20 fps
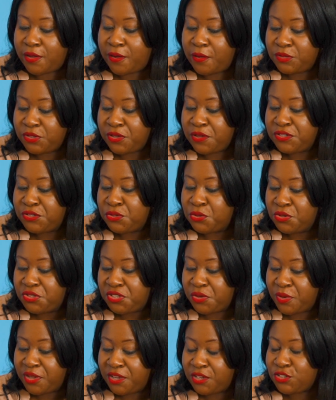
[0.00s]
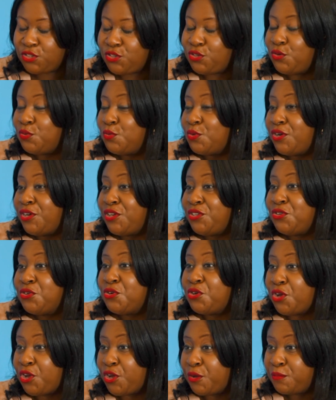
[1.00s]
I was going to also ask you, what are
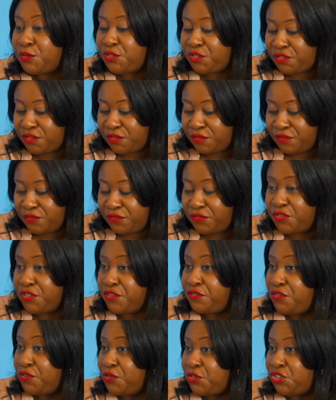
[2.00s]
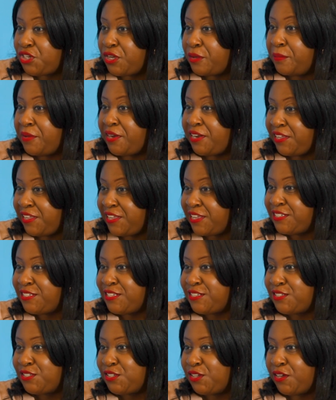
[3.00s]
your hopes for the future? But I guess
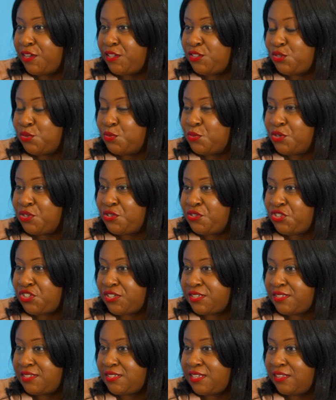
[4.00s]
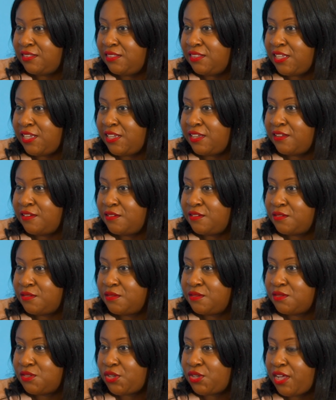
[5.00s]
it's tied to what you just said there,
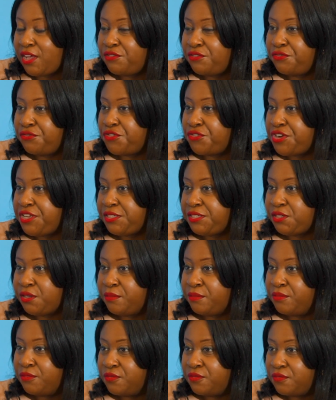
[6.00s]
to have freedom.